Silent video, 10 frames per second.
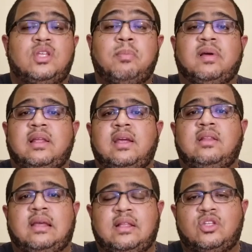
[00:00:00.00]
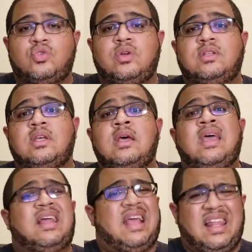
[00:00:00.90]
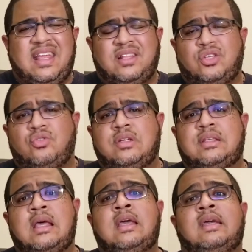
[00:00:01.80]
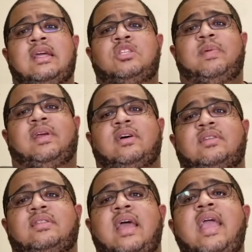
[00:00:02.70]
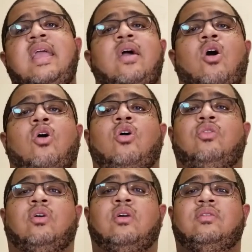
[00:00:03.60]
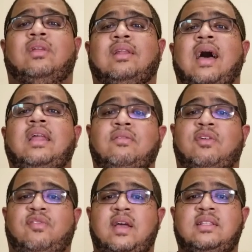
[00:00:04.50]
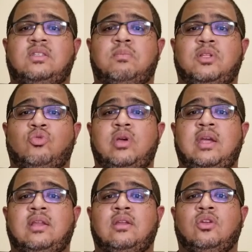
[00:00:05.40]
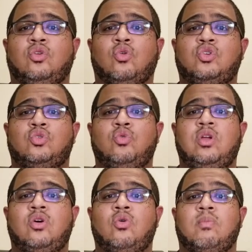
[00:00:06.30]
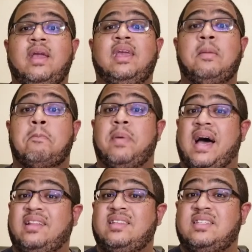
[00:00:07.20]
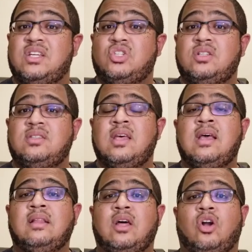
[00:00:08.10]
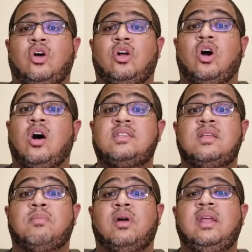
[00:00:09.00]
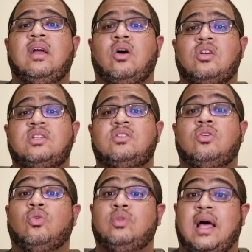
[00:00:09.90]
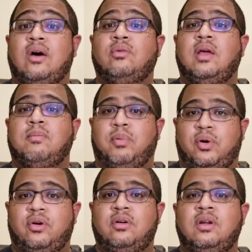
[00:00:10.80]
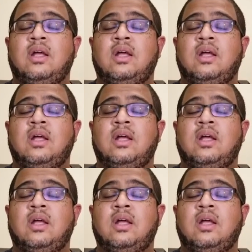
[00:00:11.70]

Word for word: typically in the industries, in any industries, is because they are the line of defense between your studio making bad decisions that are going to cost it money and cause it to go down and burn,